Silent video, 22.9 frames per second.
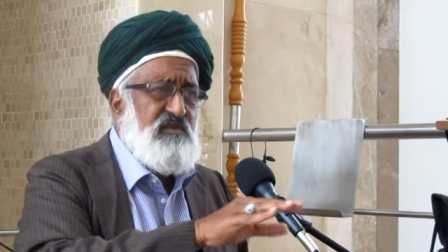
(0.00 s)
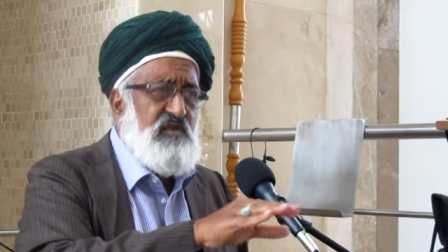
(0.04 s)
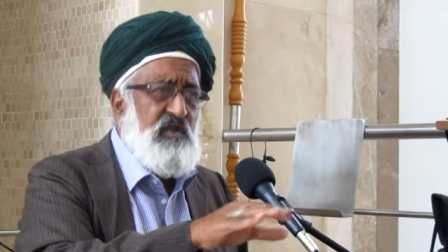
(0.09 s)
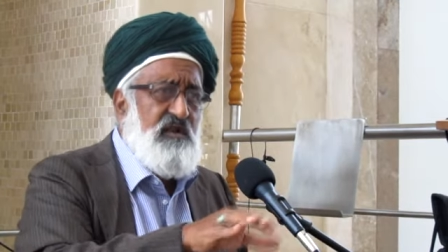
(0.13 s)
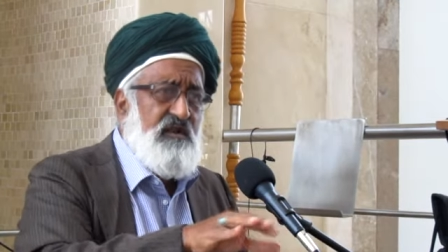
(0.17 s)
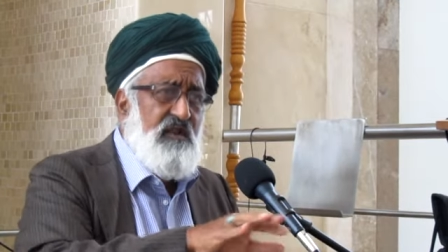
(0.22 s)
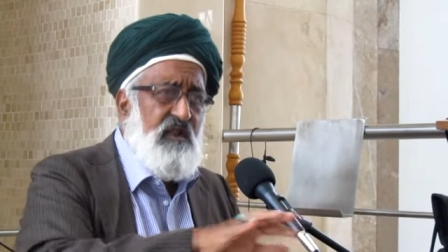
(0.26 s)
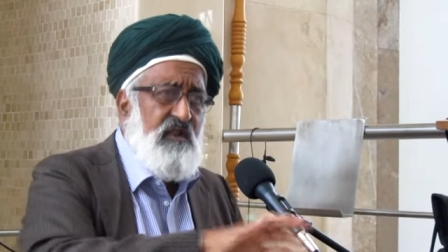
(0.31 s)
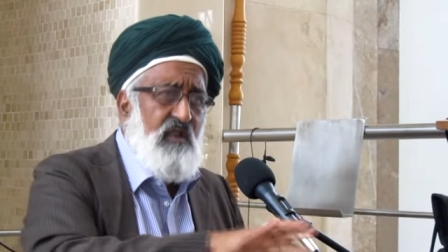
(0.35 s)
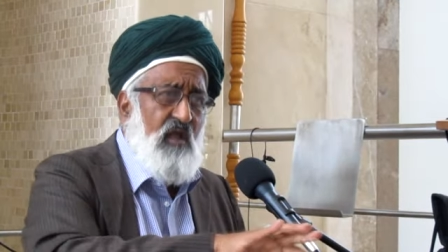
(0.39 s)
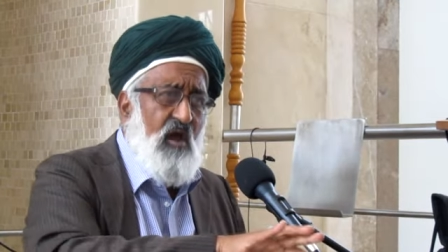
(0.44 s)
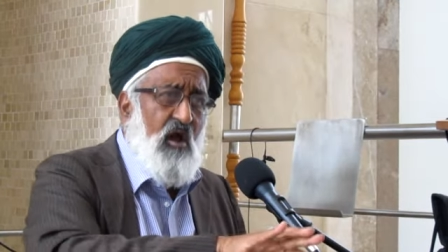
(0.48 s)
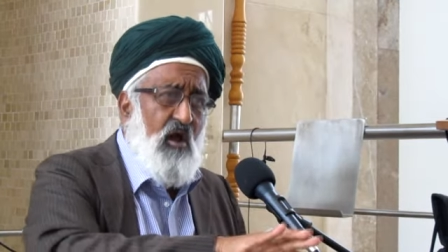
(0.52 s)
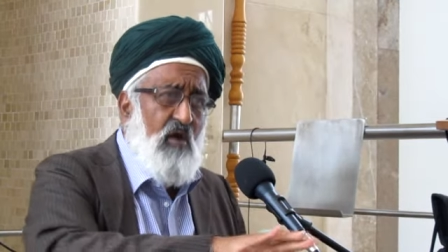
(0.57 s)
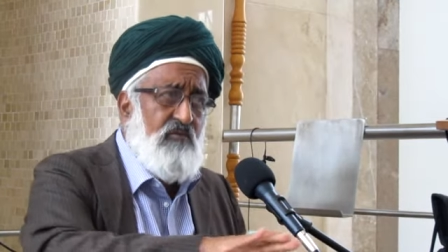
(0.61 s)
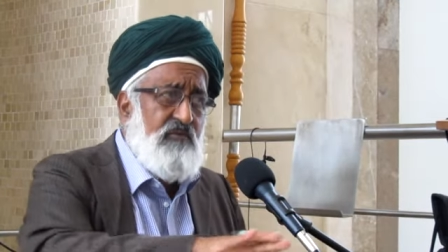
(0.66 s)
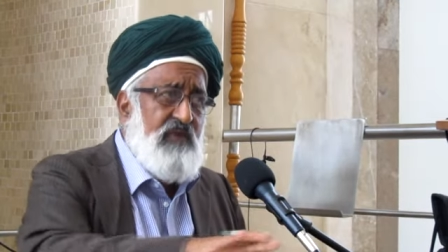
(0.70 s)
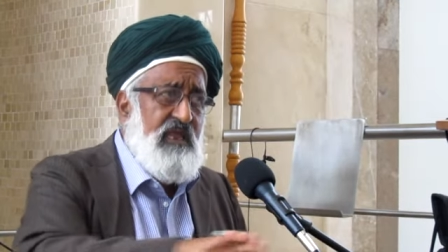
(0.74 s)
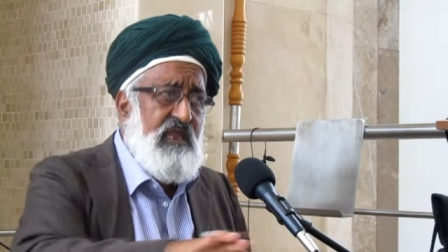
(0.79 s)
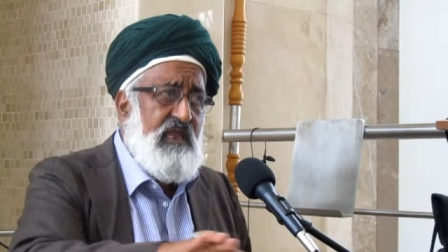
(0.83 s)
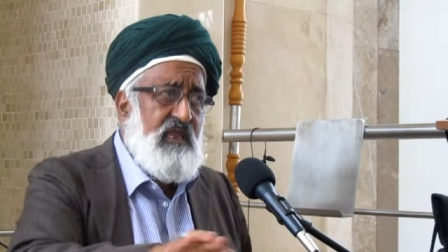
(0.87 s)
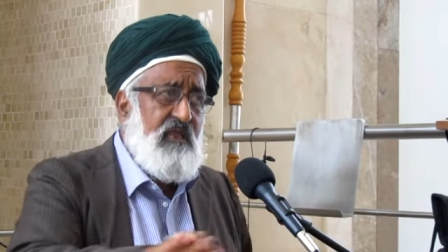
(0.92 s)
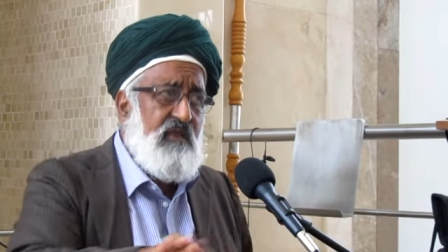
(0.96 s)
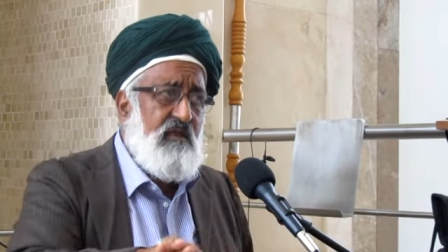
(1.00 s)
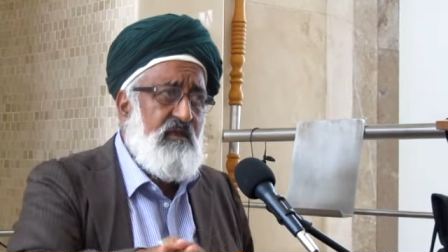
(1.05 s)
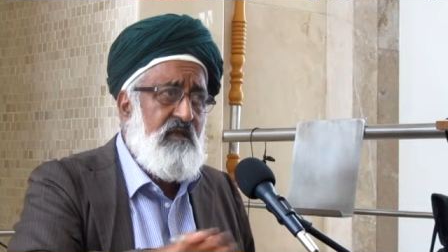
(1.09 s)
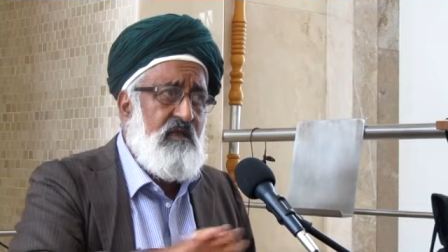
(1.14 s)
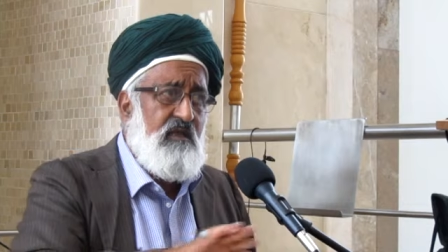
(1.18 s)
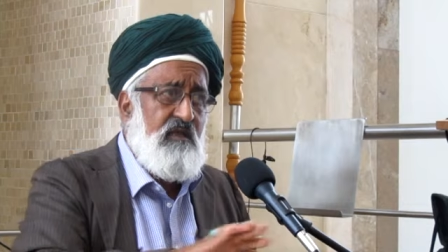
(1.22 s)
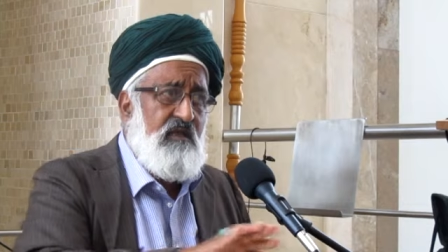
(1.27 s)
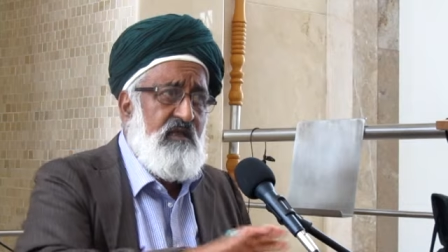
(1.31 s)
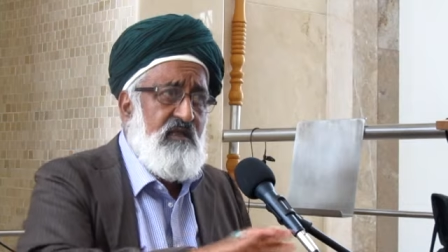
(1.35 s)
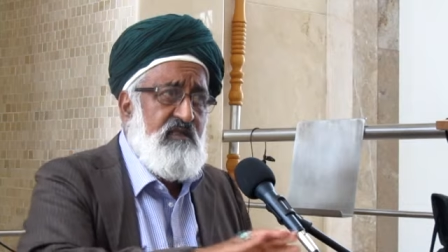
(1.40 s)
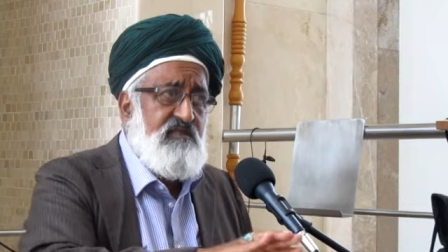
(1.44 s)
children are
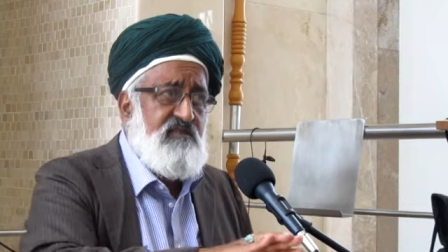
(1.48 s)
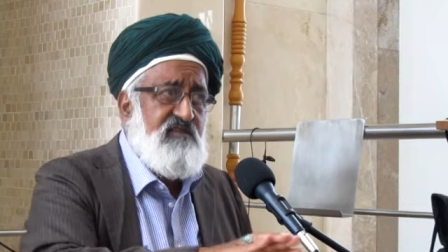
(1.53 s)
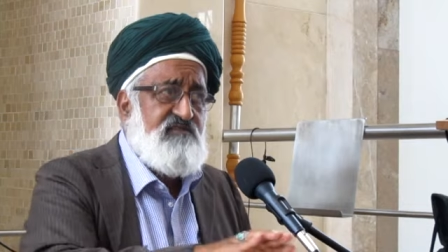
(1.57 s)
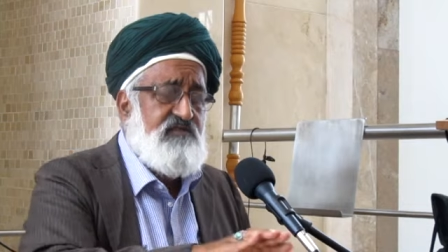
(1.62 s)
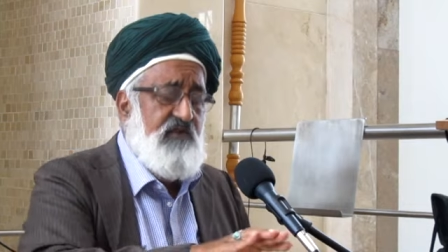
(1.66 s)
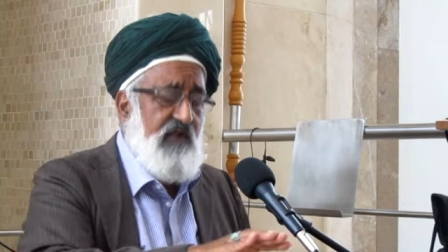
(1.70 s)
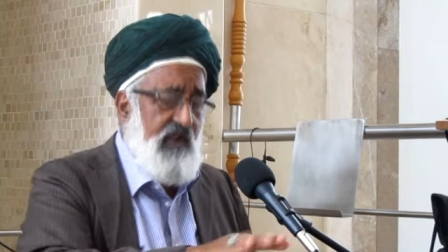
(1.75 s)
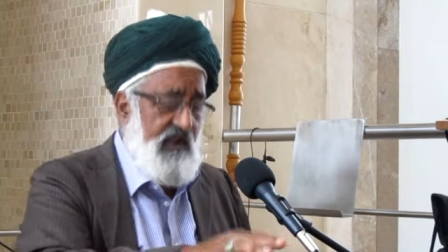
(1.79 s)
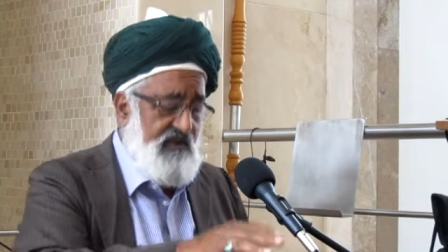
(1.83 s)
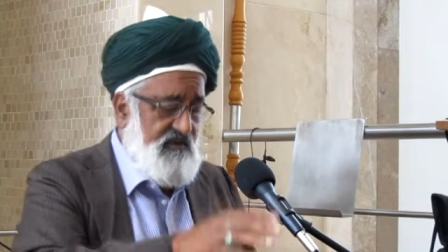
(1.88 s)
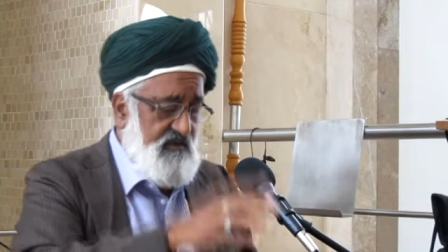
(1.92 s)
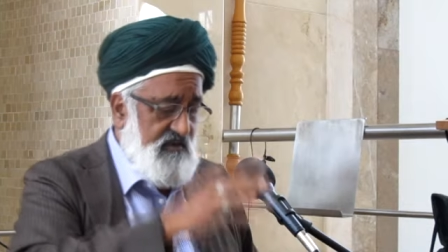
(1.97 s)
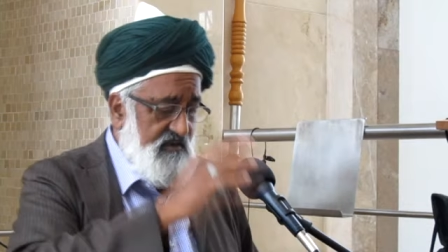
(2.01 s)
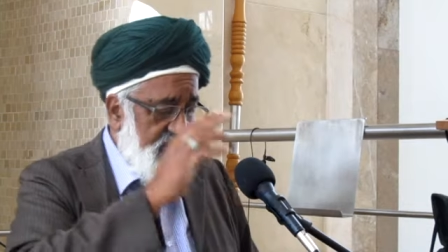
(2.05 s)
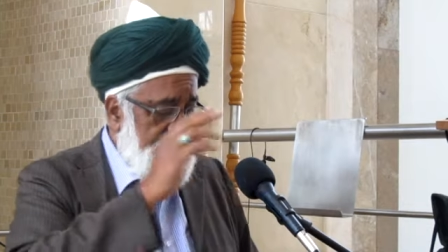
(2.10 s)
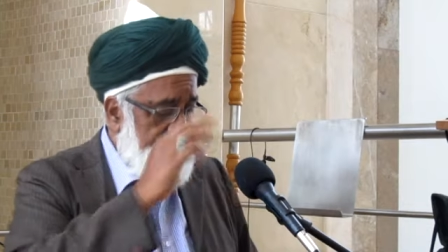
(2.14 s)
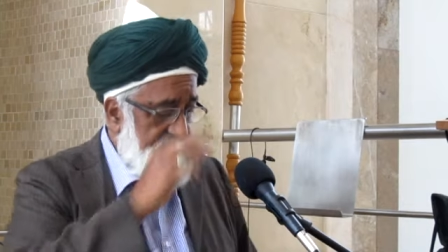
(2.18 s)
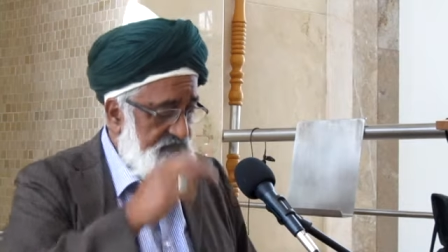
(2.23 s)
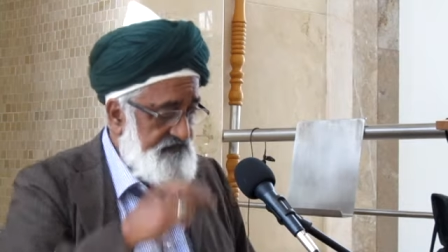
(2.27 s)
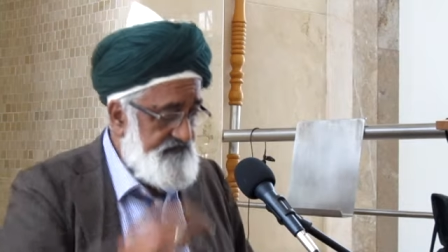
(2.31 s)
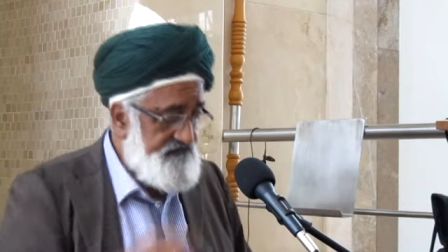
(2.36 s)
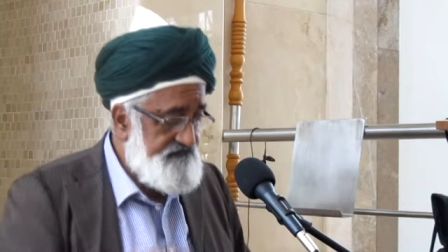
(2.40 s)
being distracted.